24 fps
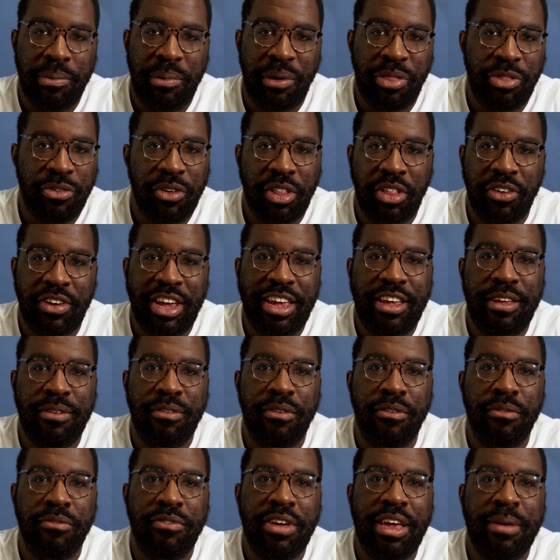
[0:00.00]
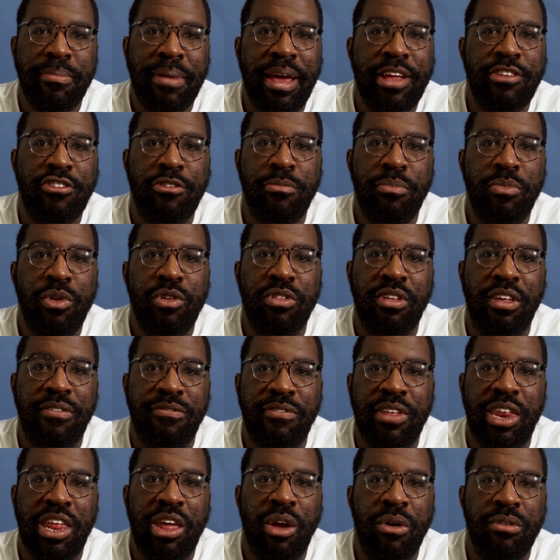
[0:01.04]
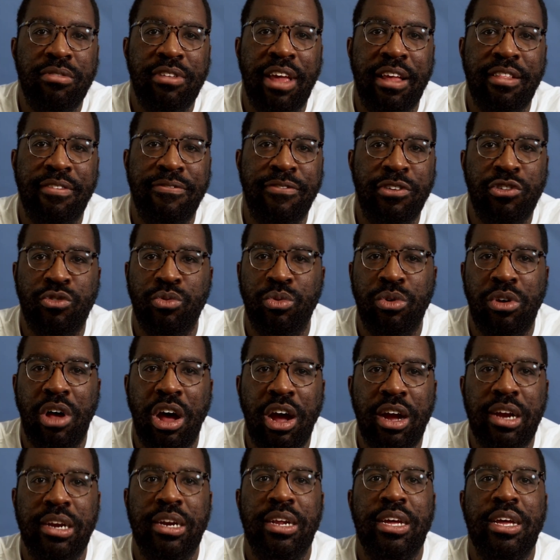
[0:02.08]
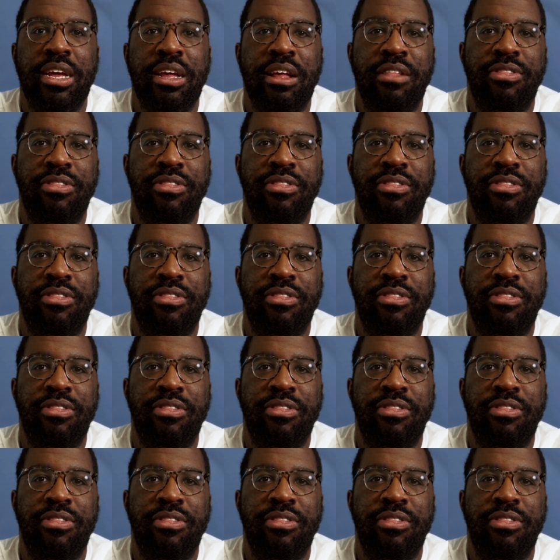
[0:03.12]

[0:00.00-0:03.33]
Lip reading: With Thriller, he reimagined music videos as visual art